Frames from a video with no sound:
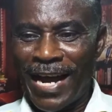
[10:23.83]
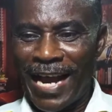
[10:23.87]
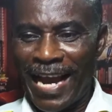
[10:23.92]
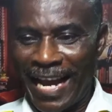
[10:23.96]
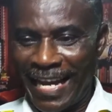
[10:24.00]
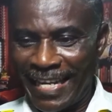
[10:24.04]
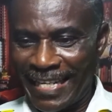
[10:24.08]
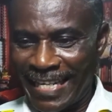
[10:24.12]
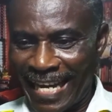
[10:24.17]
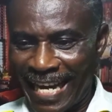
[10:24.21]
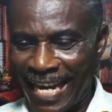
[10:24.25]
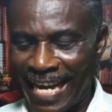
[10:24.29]

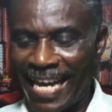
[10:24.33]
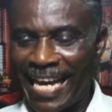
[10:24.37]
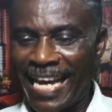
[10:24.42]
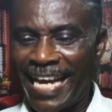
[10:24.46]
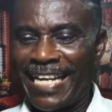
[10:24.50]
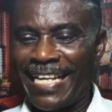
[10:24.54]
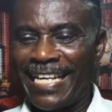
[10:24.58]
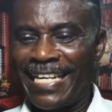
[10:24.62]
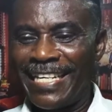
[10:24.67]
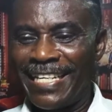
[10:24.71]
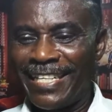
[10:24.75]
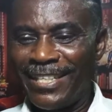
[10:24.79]
and
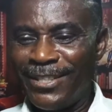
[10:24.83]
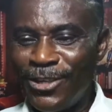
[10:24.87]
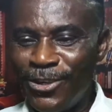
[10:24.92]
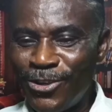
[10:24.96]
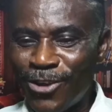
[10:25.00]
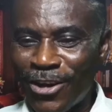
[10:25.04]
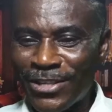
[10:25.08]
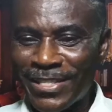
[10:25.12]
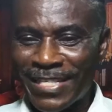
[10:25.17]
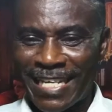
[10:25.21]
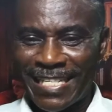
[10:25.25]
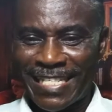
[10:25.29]
the New
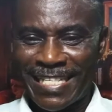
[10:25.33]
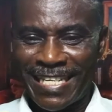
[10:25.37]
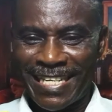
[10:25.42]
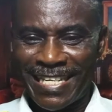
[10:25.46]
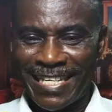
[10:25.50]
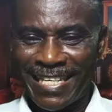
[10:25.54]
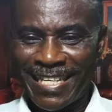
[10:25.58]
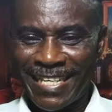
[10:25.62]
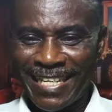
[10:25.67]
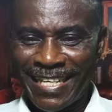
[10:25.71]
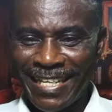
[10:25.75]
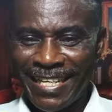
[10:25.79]
York
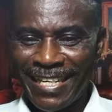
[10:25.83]
session.